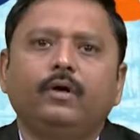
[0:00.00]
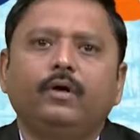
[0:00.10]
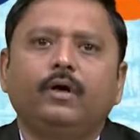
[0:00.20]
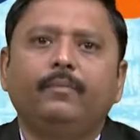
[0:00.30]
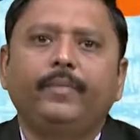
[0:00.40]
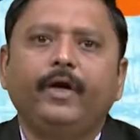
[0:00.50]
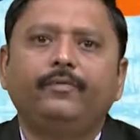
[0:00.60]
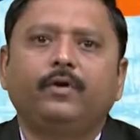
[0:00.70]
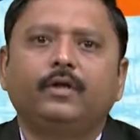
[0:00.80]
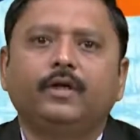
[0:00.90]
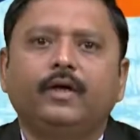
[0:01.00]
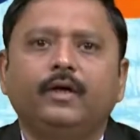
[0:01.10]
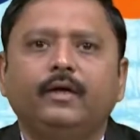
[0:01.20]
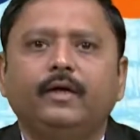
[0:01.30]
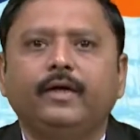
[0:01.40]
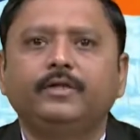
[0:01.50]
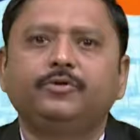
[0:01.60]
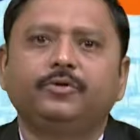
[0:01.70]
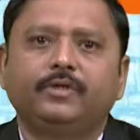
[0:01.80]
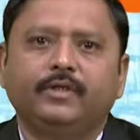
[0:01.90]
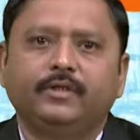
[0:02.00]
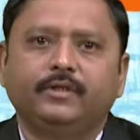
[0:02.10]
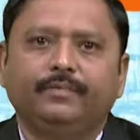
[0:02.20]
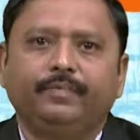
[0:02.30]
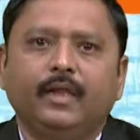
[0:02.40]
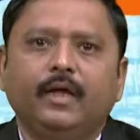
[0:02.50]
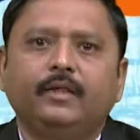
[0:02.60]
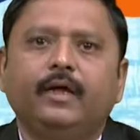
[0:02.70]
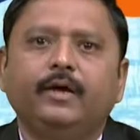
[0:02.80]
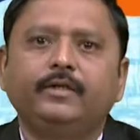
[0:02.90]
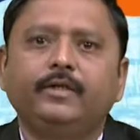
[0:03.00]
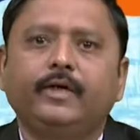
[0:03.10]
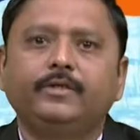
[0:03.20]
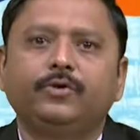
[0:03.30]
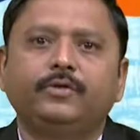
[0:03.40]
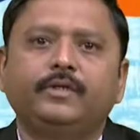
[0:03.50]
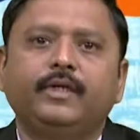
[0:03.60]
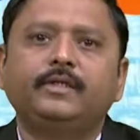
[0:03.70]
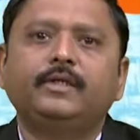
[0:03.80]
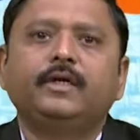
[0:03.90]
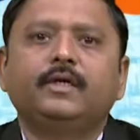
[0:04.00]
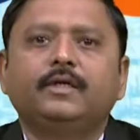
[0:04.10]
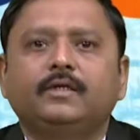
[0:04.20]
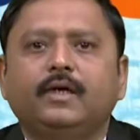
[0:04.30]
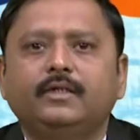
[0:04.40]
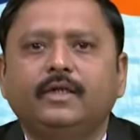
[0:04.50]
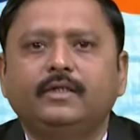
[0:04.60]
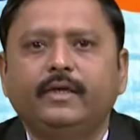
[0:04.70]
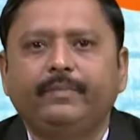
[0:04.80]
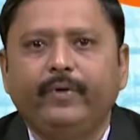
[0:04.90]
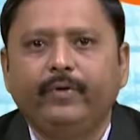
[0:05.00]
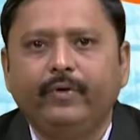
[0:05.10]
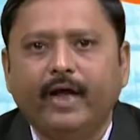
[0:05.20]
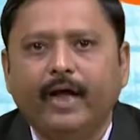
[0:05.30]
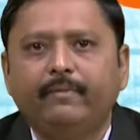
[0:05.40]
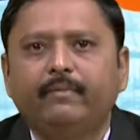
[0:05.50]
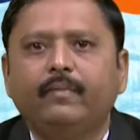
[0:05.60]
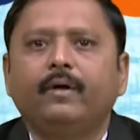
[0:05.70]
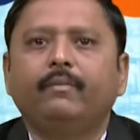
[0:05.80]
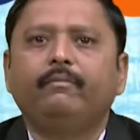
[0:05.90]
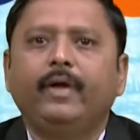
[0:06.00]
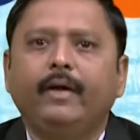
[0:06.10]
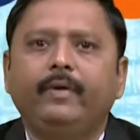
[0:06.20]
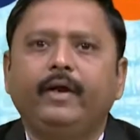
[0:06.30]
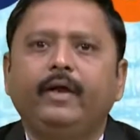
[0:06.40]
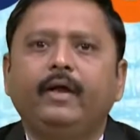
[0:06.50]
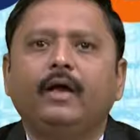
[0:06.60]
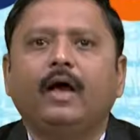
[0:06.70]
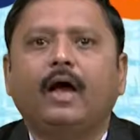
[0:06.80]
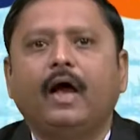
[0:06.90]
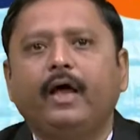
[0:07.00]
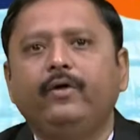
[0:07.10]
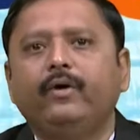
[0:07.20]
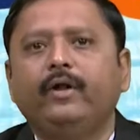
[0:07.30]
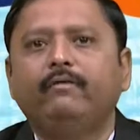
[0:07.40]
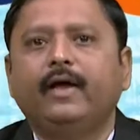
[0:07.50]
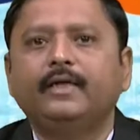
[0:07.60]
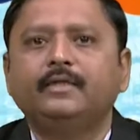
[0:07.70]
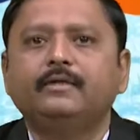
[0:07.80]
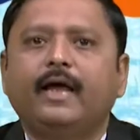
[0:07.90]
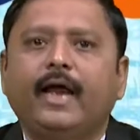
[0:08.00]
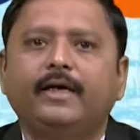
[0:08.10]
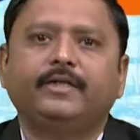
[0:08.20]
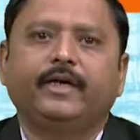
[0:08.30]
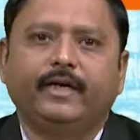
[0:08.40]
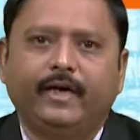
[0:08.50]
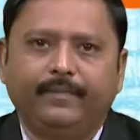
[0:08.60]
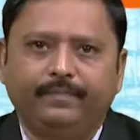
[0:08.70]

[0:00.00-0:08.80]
compete for the resources. The resources such as CPU time, memory, IO device, etc.